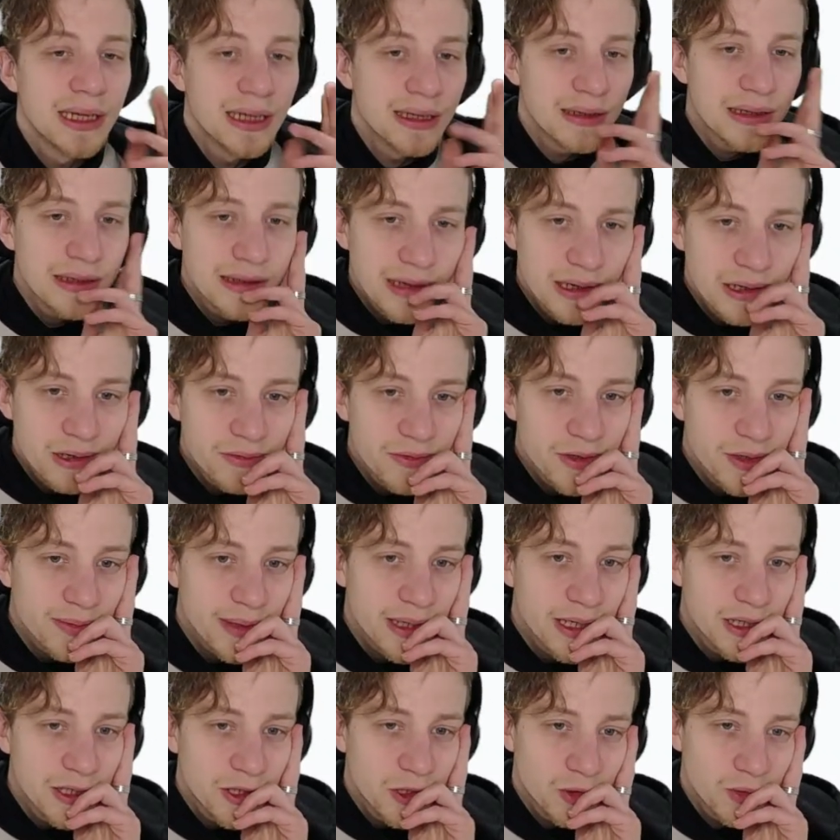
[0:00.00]
That's kind of what my
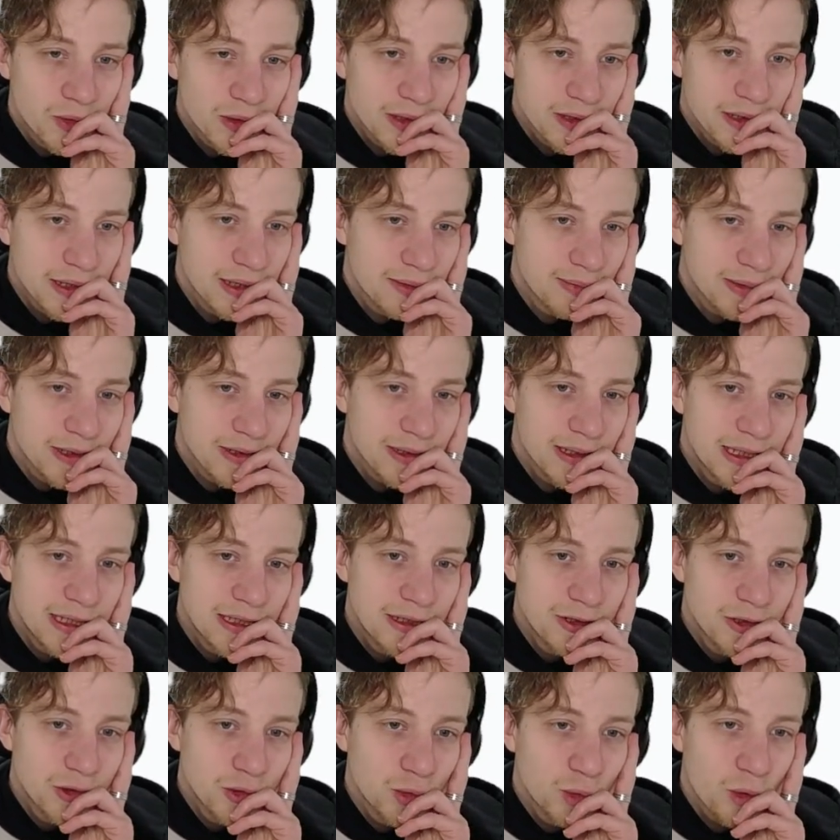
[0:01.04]
issue is, right? Because
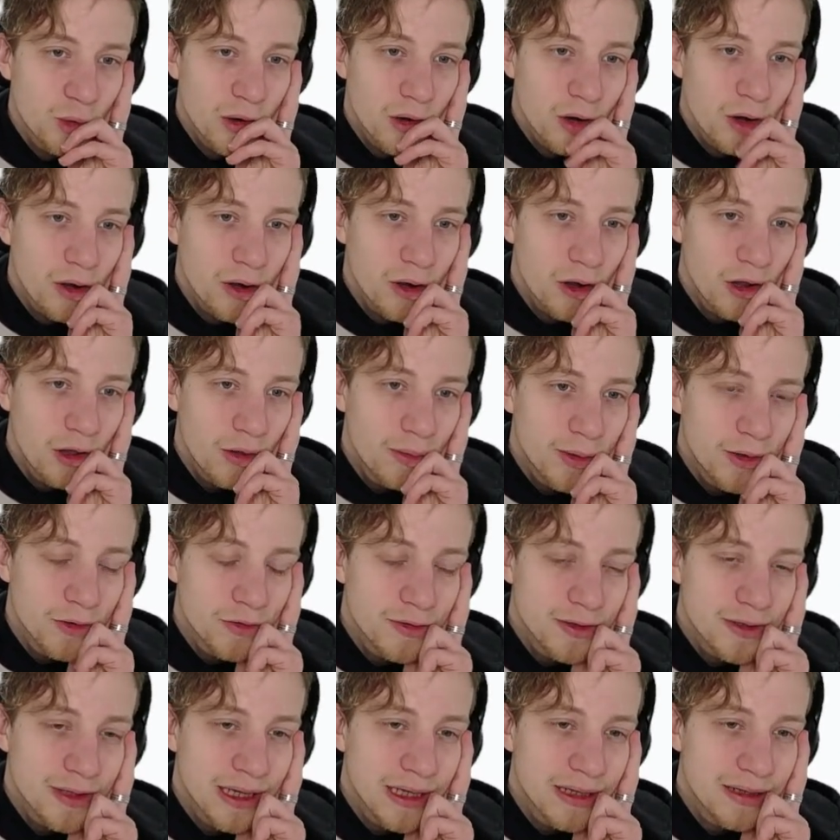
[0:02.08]
these two almost
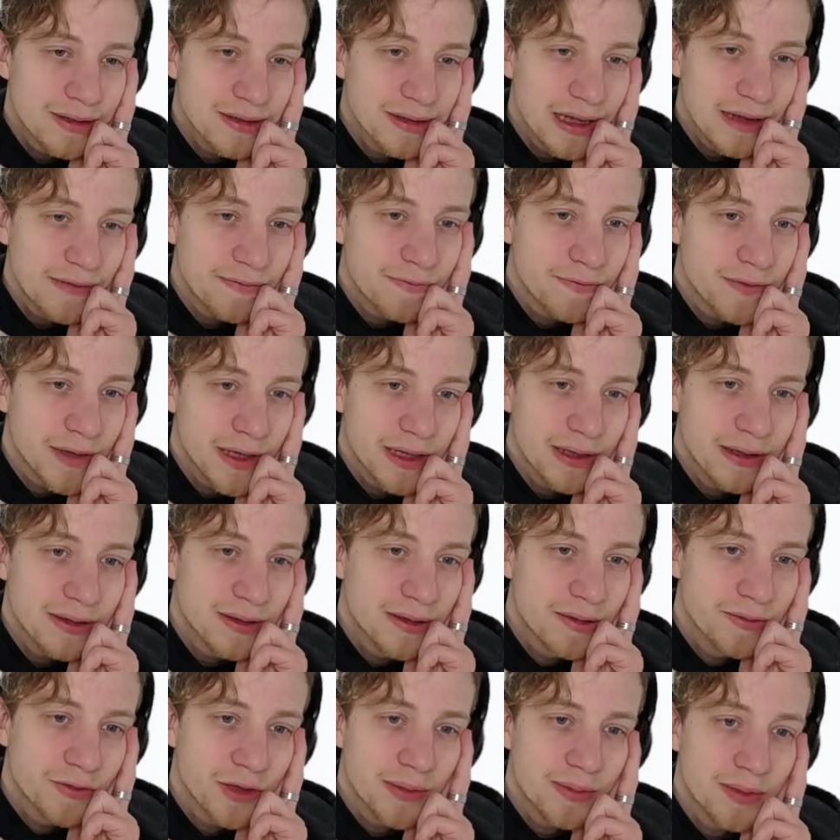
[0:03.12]
say the same thing.
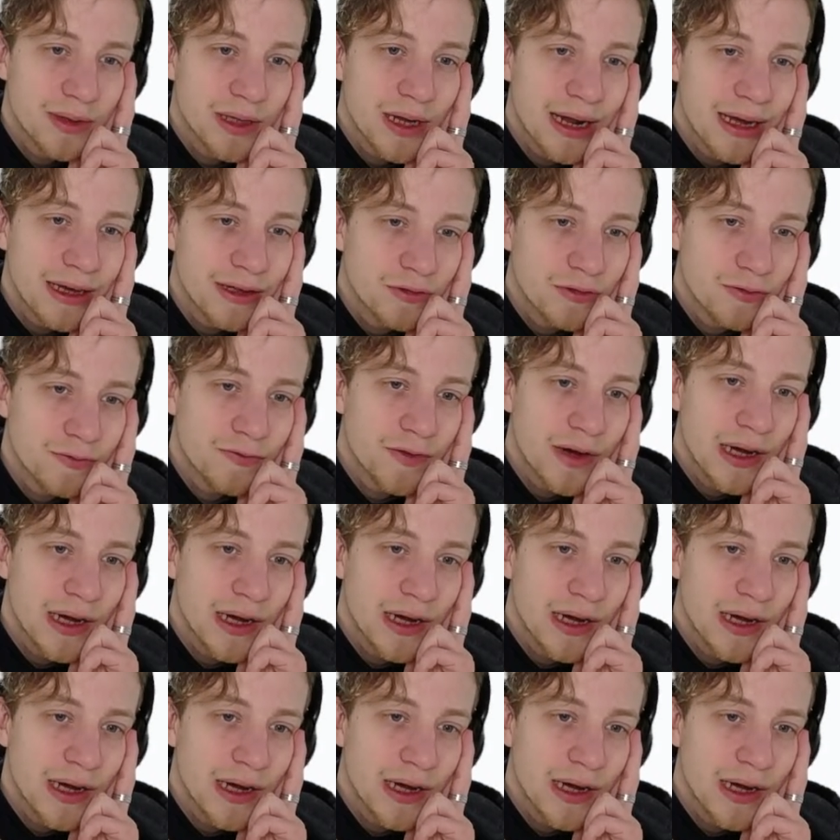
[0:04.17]
So I'm trying to